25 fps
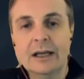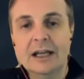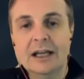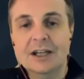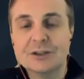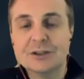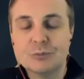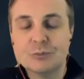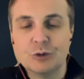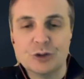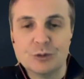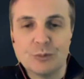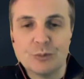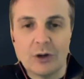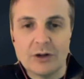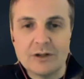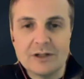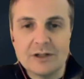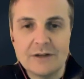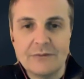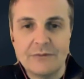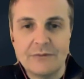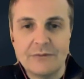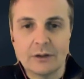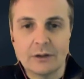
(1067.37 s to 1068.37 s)
is much more
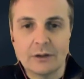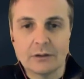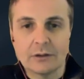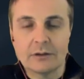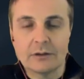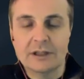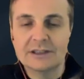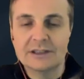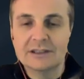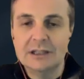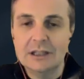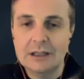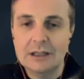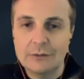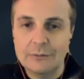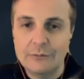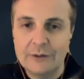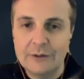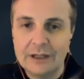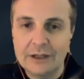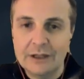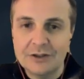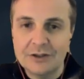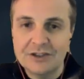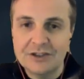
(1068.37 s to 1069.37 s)
difficult. As
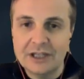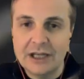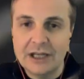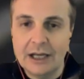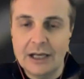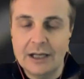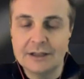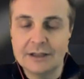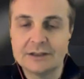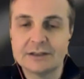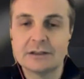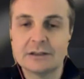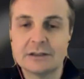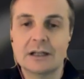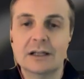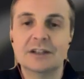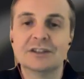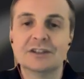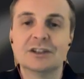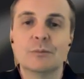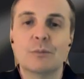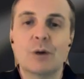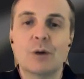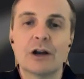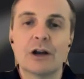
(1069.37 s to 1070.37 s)
Littlefinger says, and
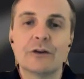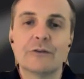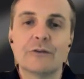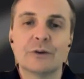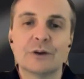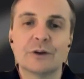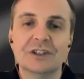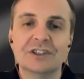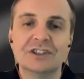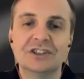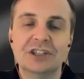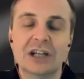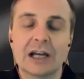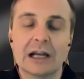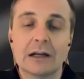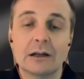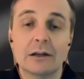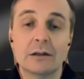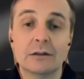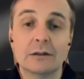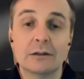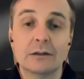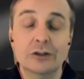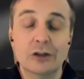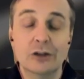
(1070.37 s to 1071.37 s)
it's the motto for his
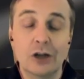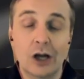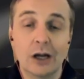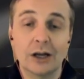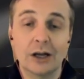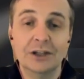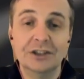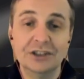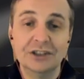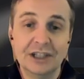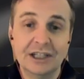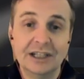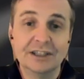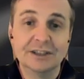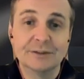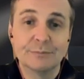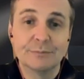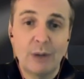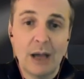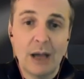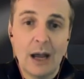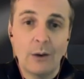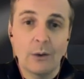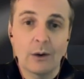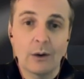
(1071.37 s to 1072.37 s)
channel, knowledge is
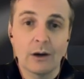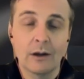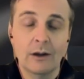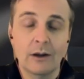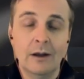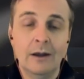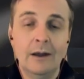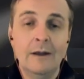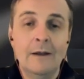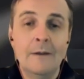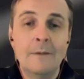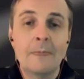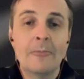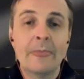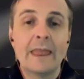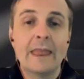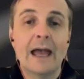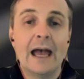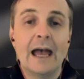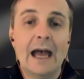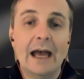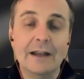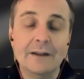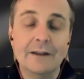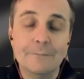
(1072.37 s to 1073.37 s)
power.
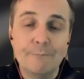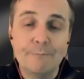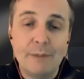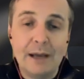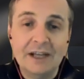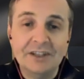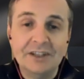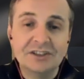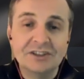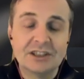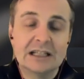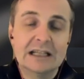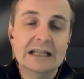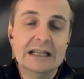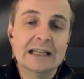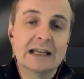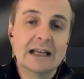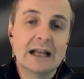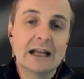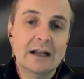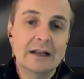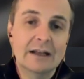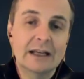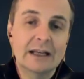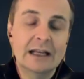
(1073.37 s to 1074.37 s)
And basically
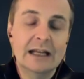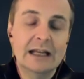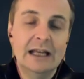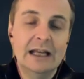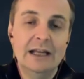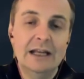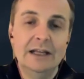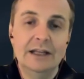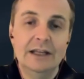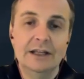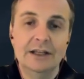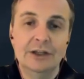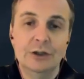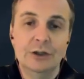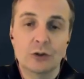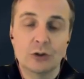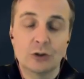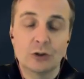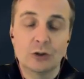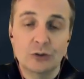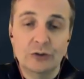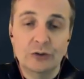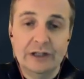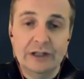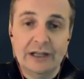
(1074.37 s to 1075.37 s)
calculating your
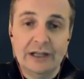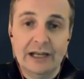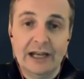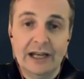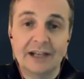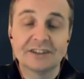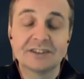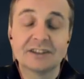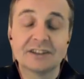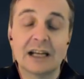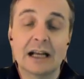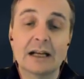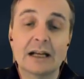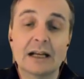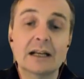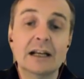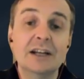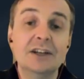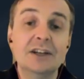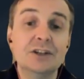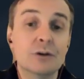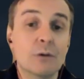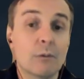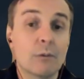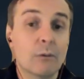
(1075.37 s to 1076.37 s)
gun index,
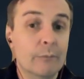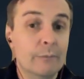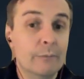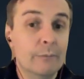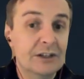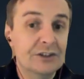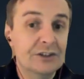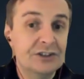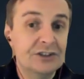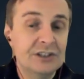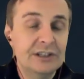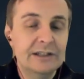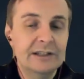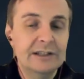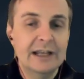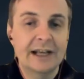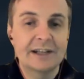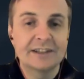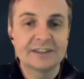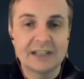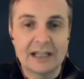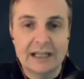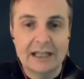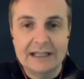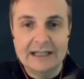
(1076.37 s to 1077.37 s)
calculating your mobility
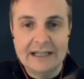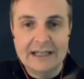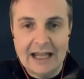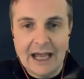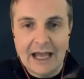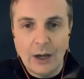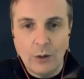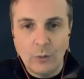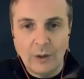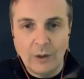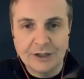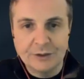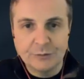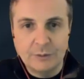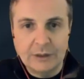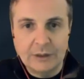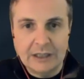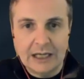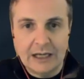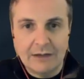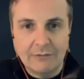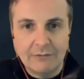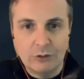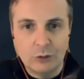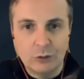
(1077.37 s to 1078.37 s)
index, and now as we
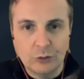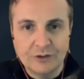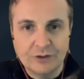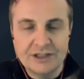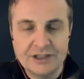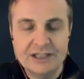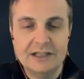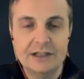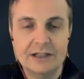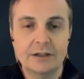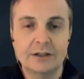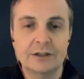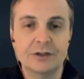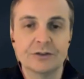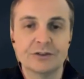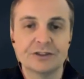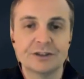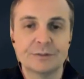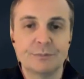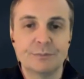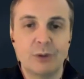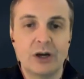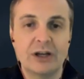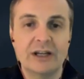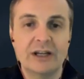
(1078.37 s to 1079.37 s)
have a look here, your
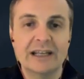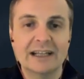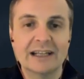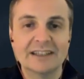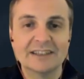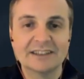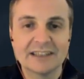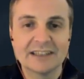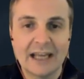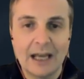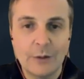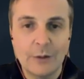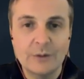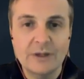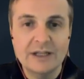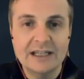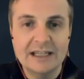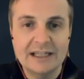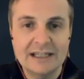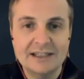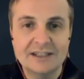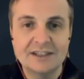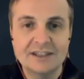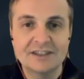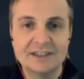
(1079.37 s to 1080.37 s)
spotting and scouting
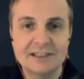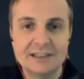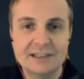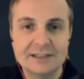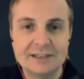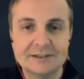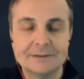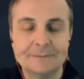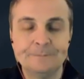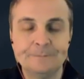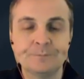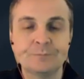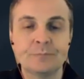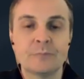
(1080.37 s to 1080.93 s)
indices